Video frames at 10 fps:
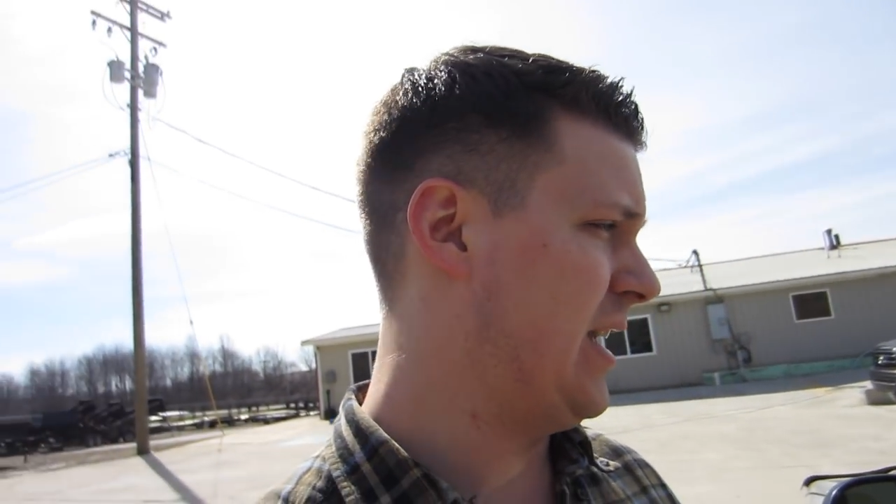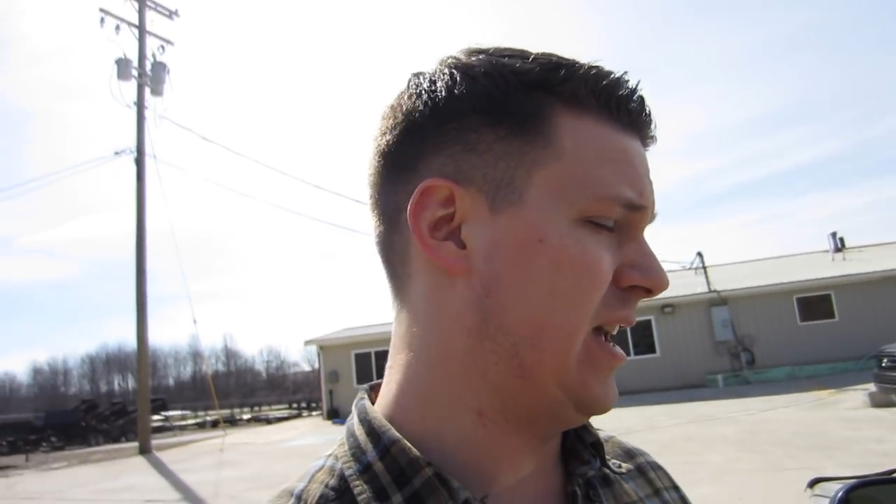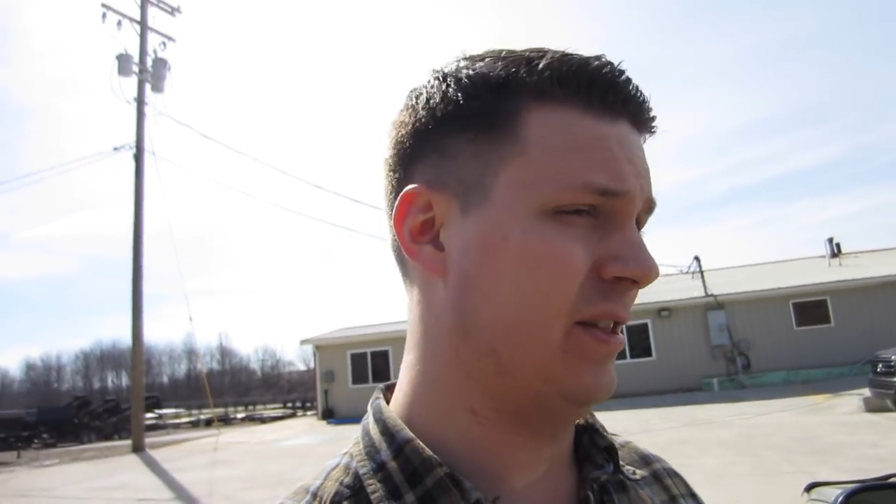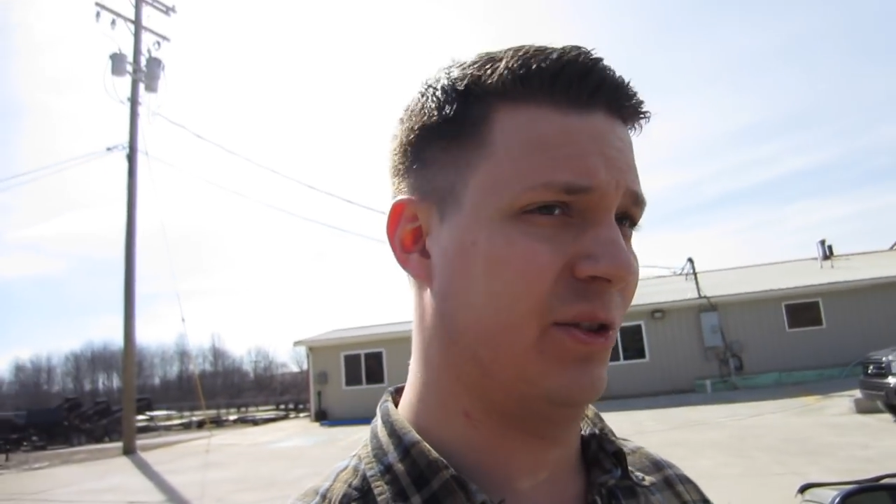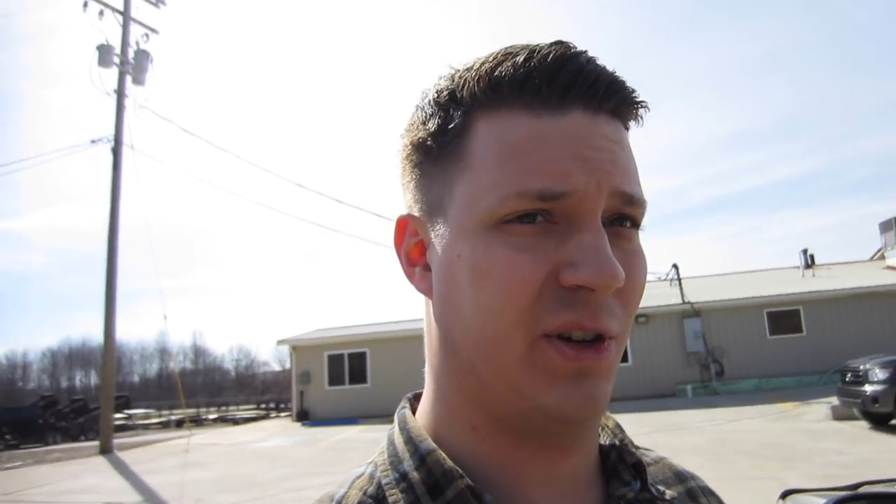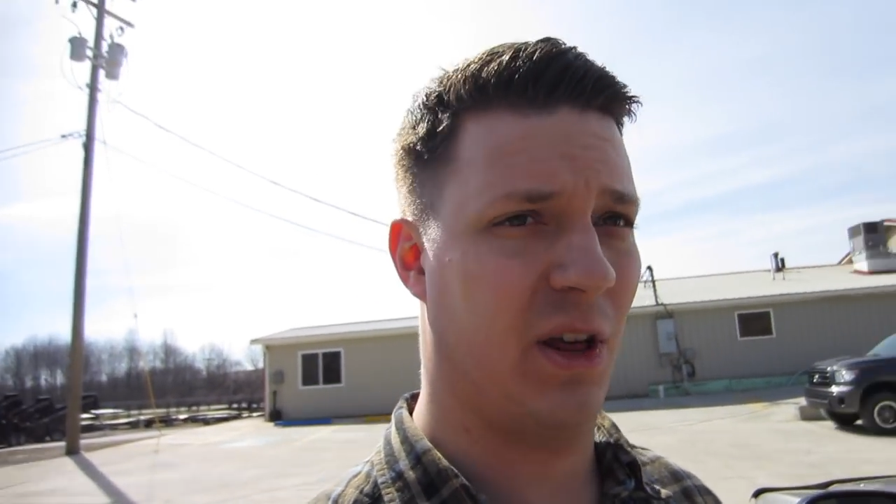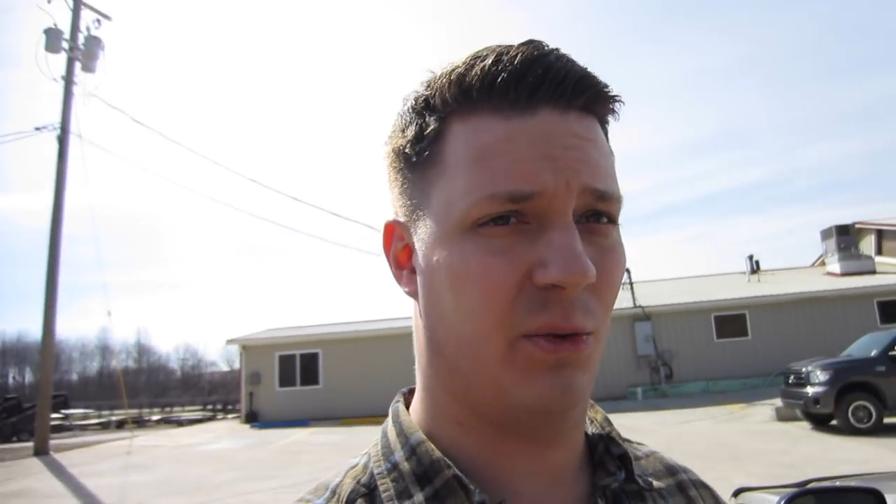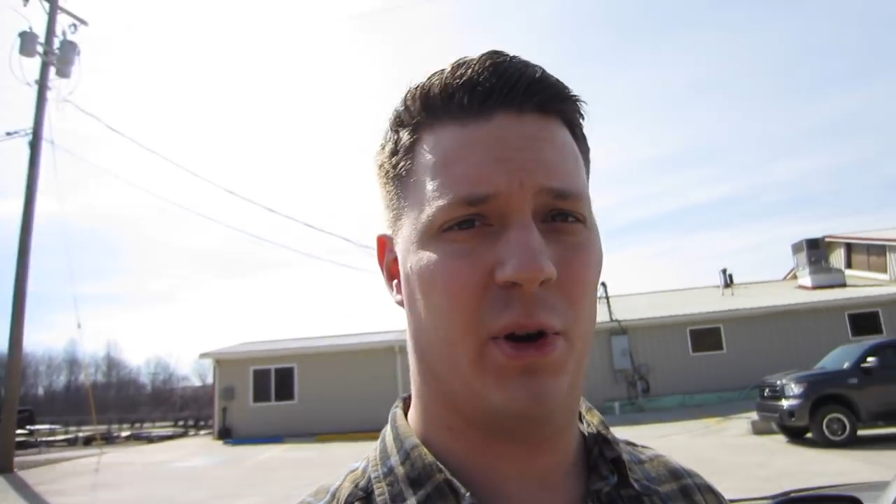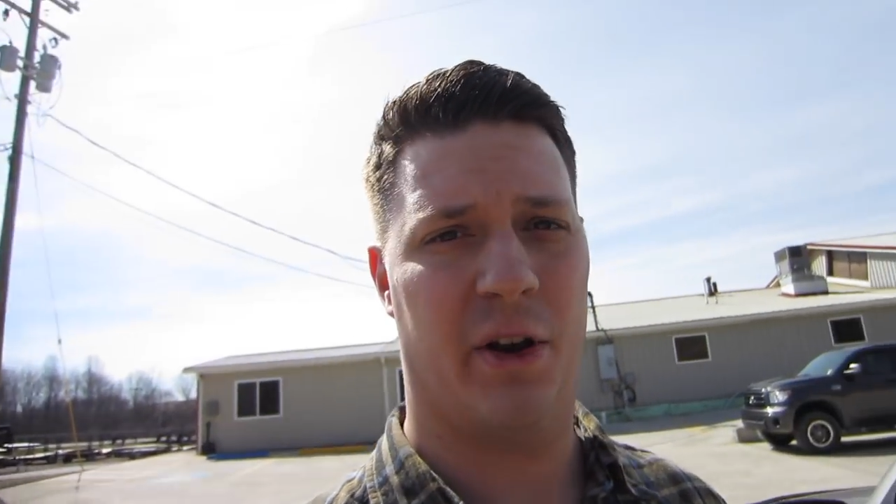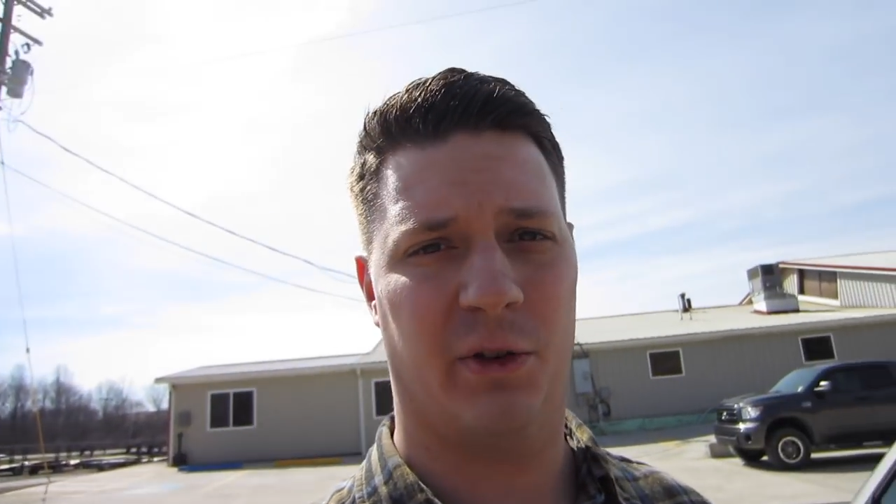and there's another
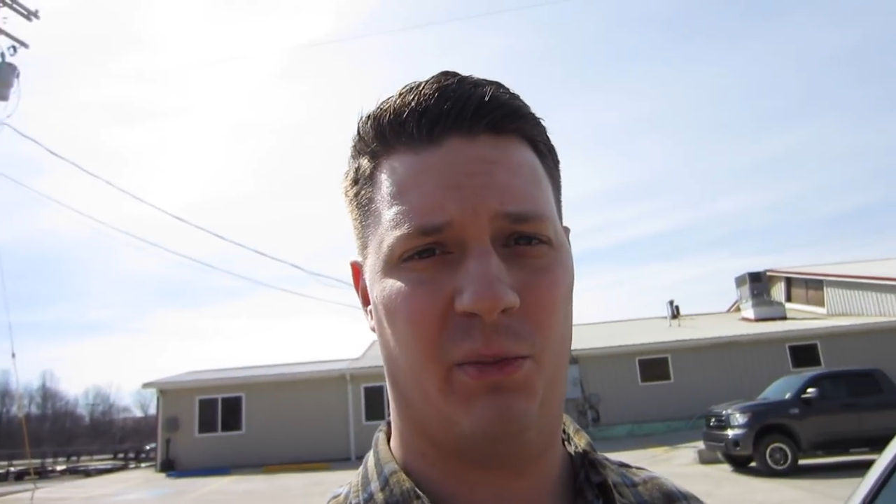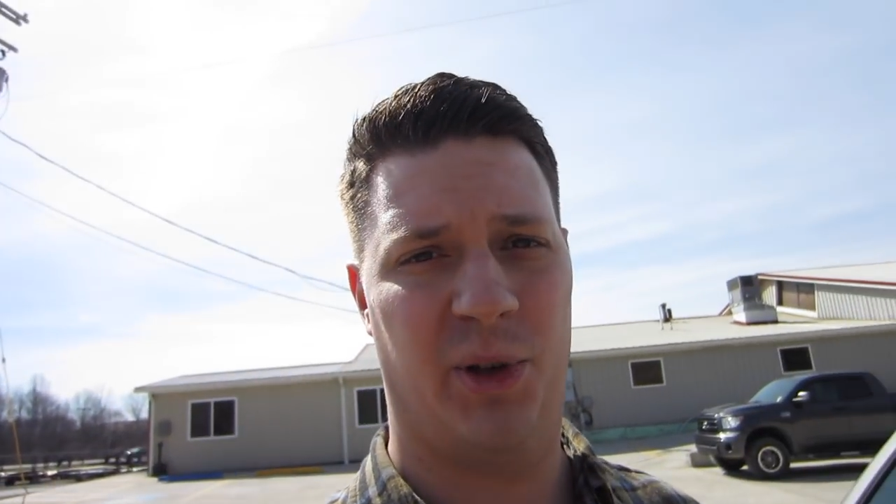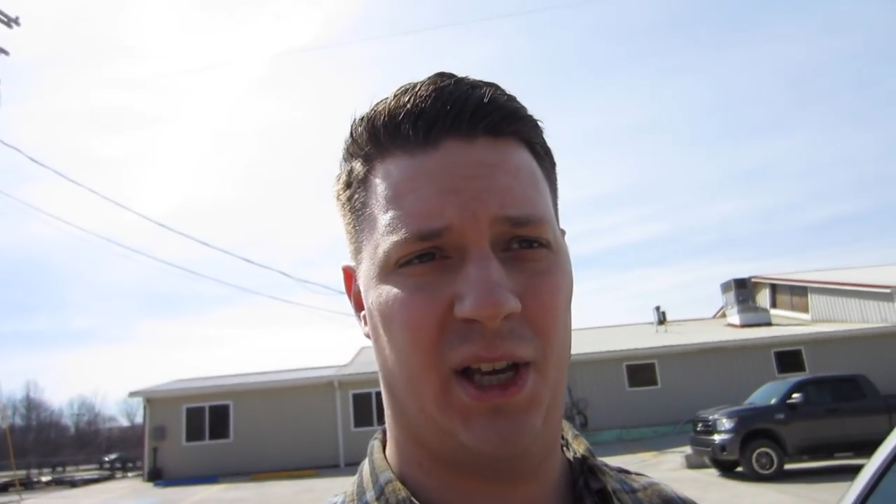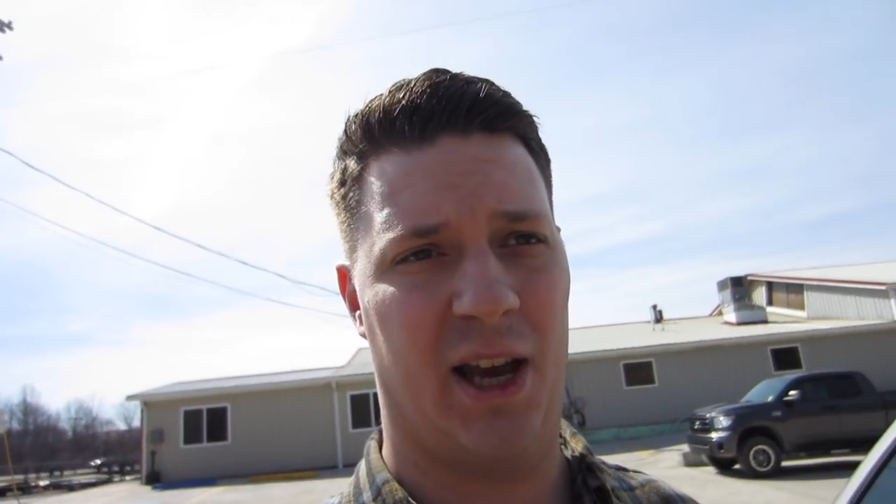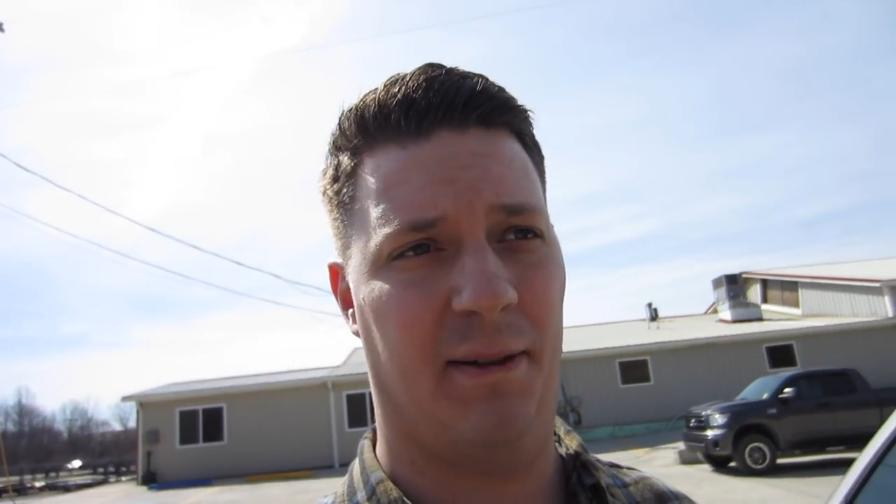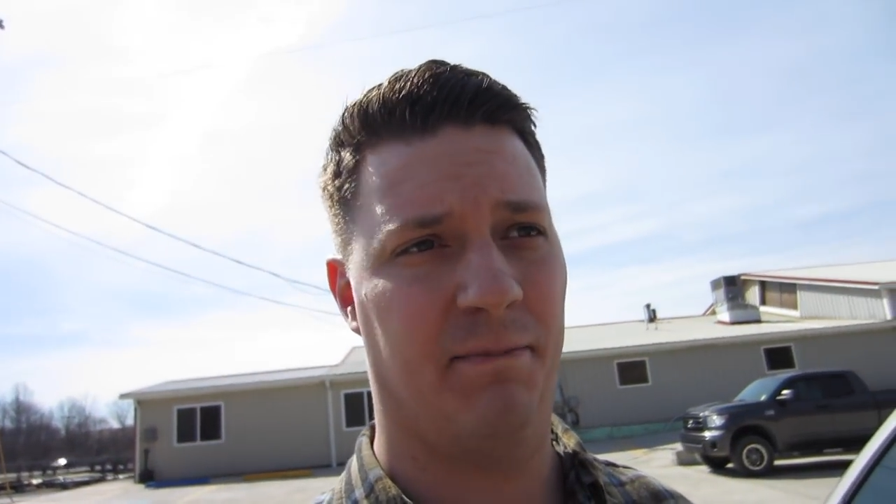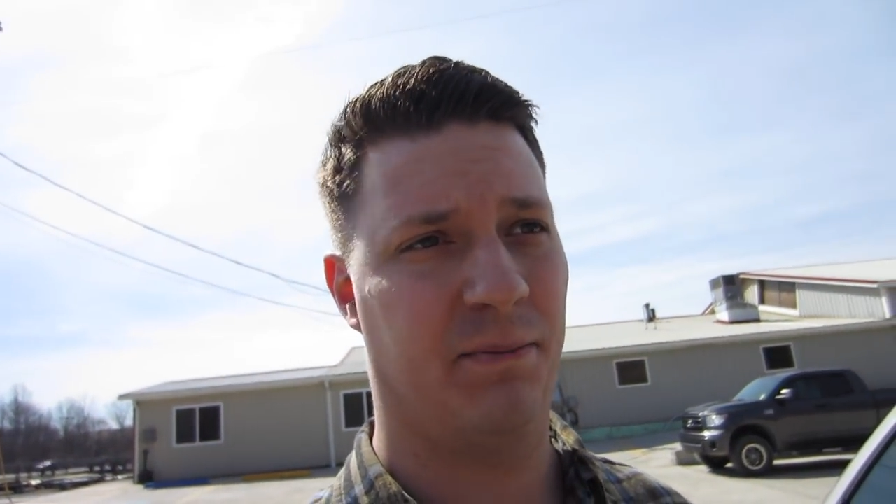one over in P A.